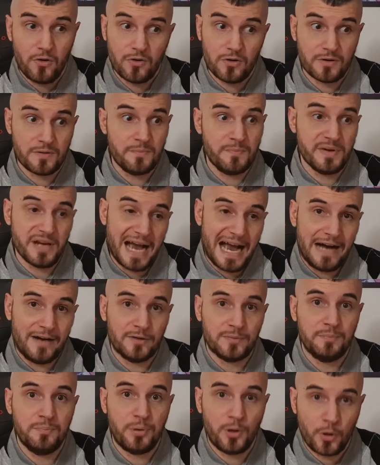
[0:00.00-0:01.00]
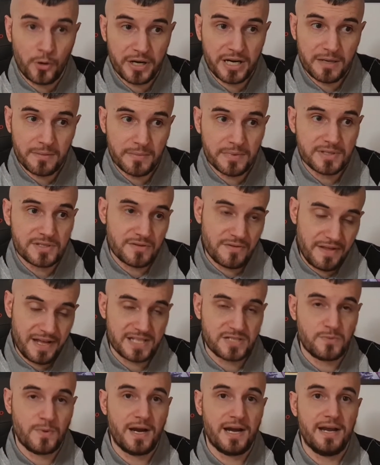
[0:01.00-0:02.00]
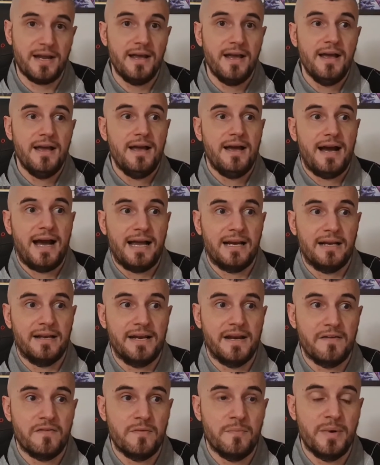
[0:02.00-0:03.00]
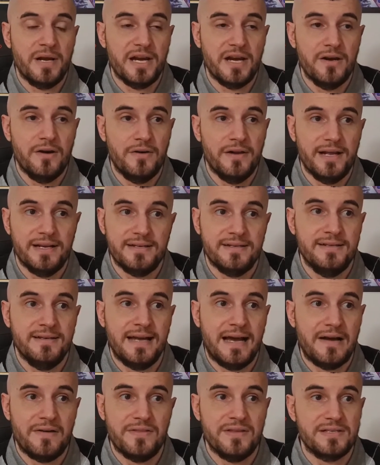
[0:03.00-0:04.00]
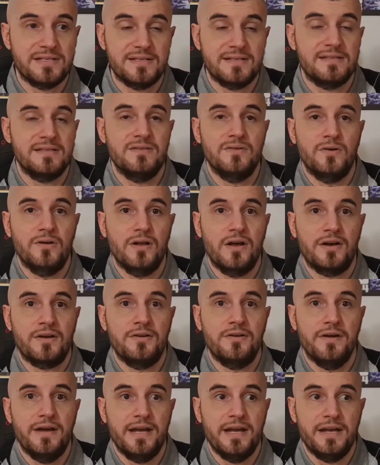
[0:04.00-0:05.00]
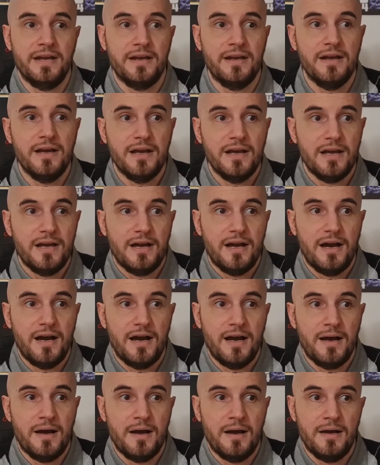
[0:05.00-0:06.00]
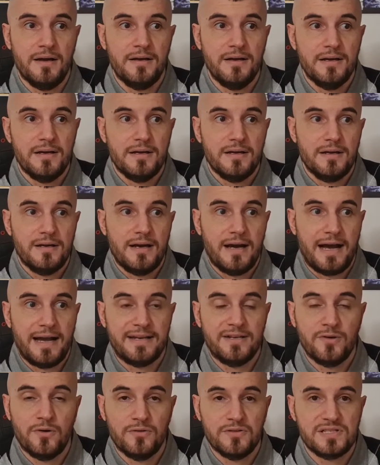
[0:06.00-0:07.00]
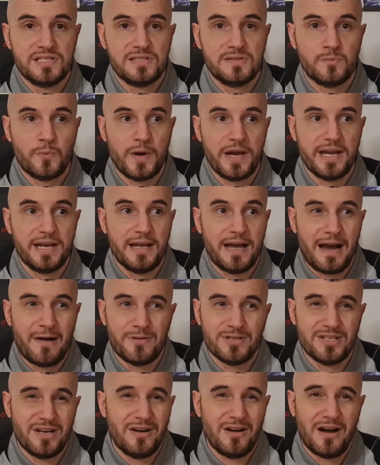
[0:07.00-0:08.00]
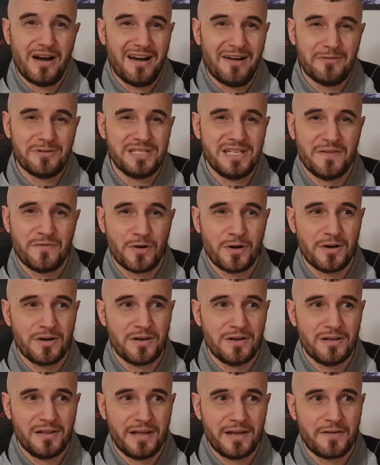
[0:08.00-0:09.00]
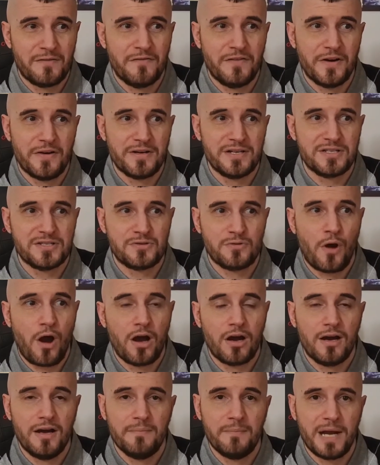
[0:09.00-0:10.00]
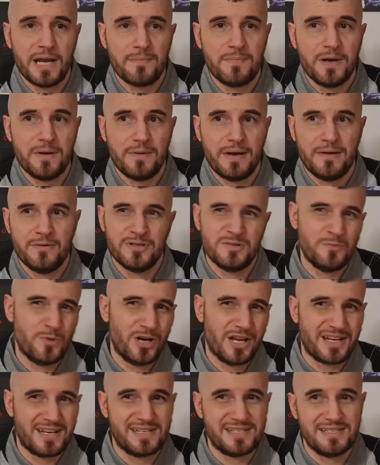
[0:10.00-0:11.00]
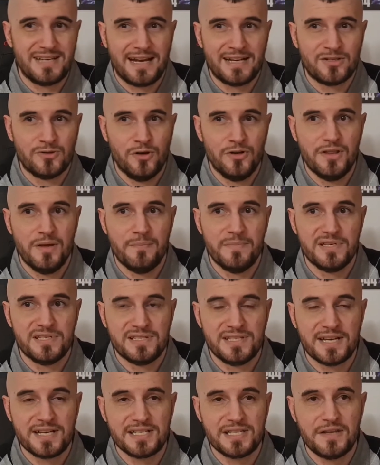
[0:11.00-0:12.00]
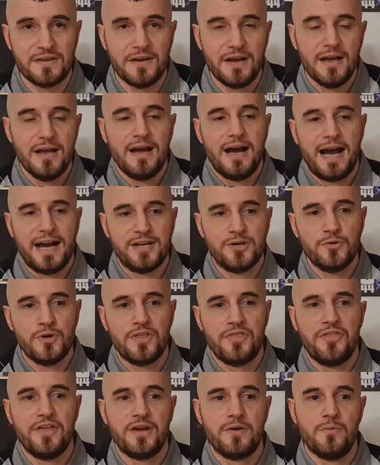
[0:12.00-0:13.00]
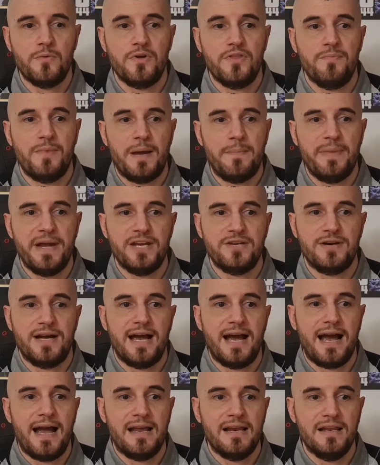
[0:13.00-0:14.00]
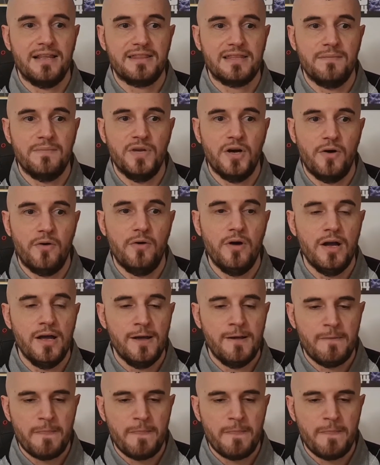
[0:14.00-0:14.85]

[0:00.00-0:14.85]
or outpoint him. So that's why I let everybody know that now this is no longer a I don't sway. I was never like very strong on Mike Perry. I was more like I told them 60. I do a thing with my page. I let them know